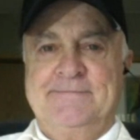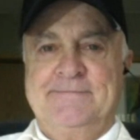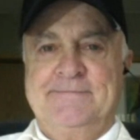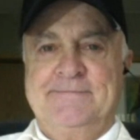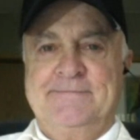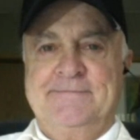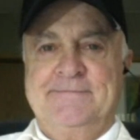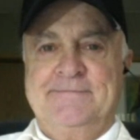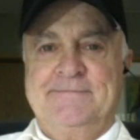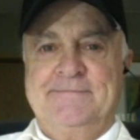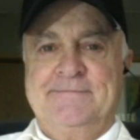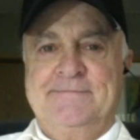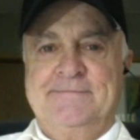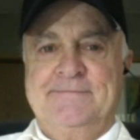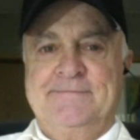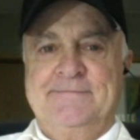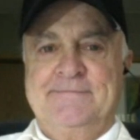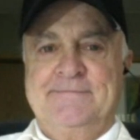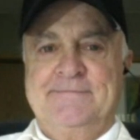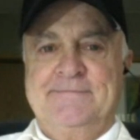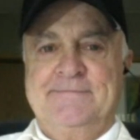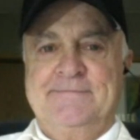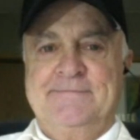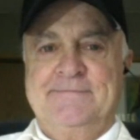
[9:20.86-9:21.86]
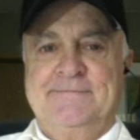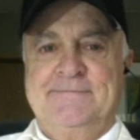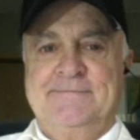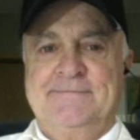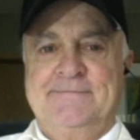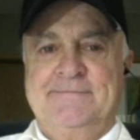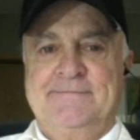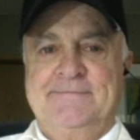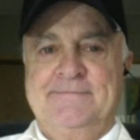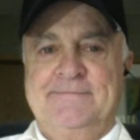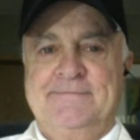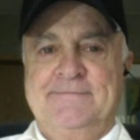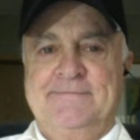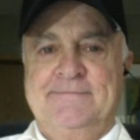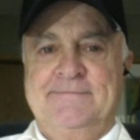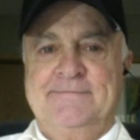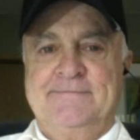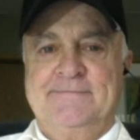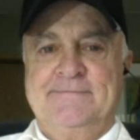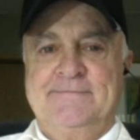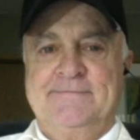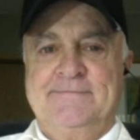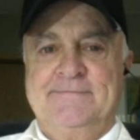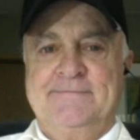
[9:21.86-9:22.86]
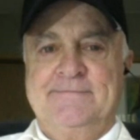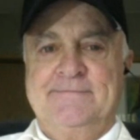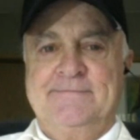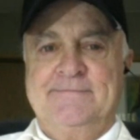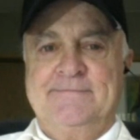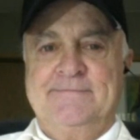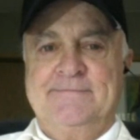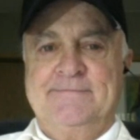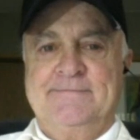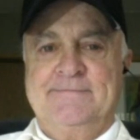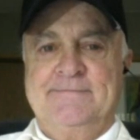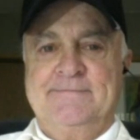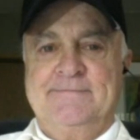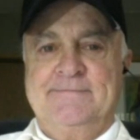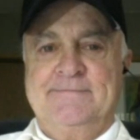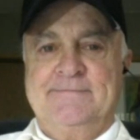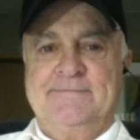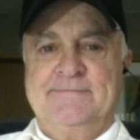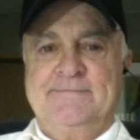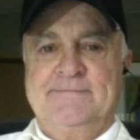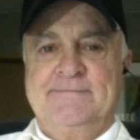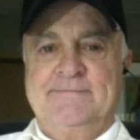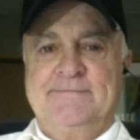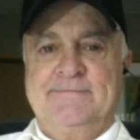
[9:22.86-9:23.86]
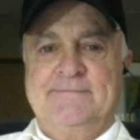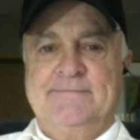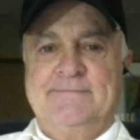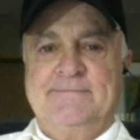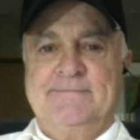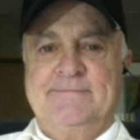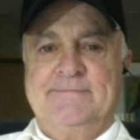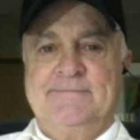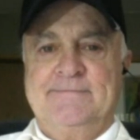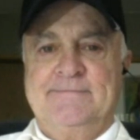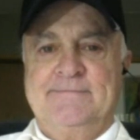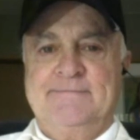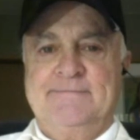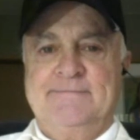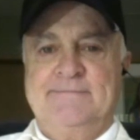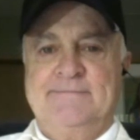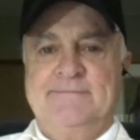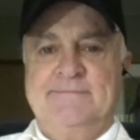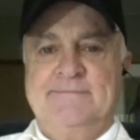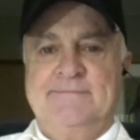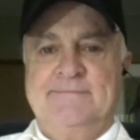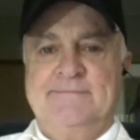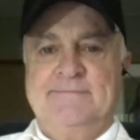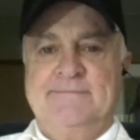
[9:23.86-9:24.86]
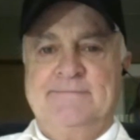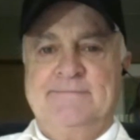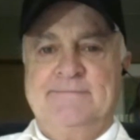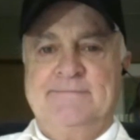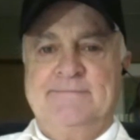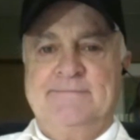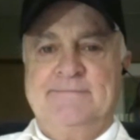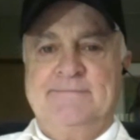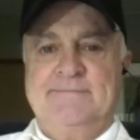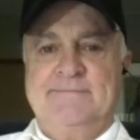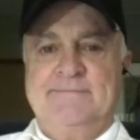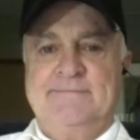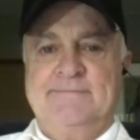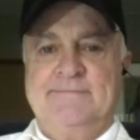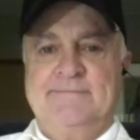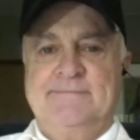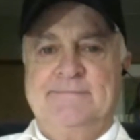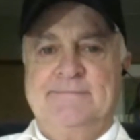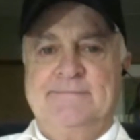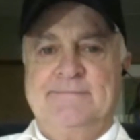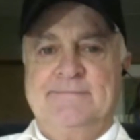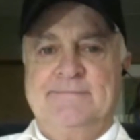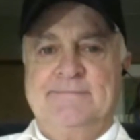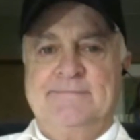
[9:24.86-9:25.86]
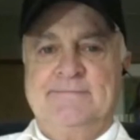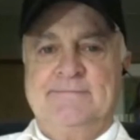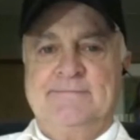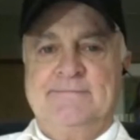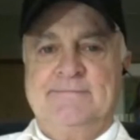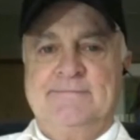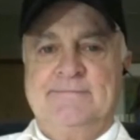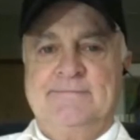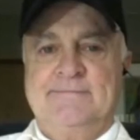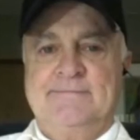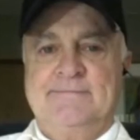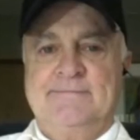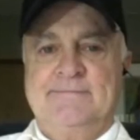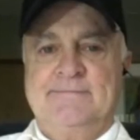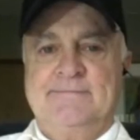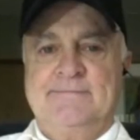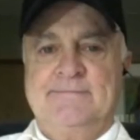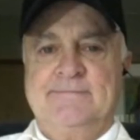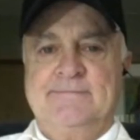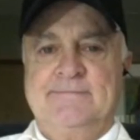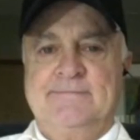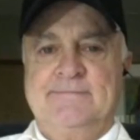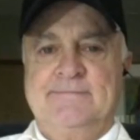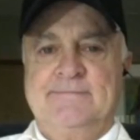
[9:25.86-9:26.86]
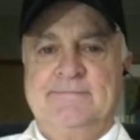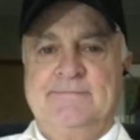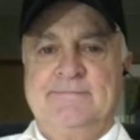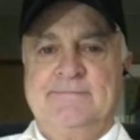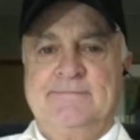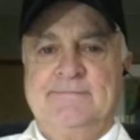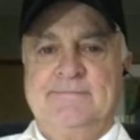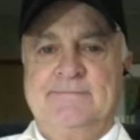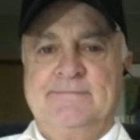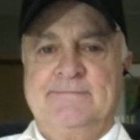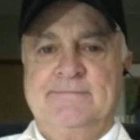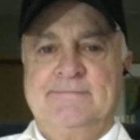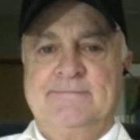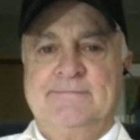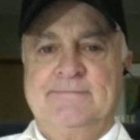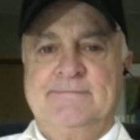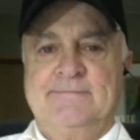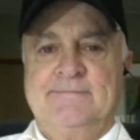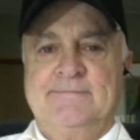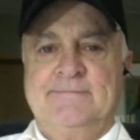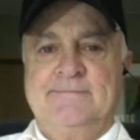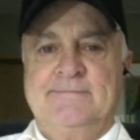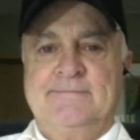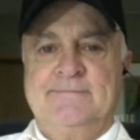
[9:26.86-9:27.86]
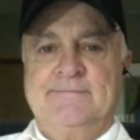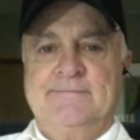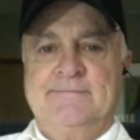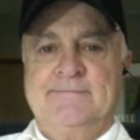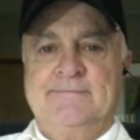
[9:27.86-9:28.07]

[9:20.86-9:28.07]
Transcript: This person isn't speaking.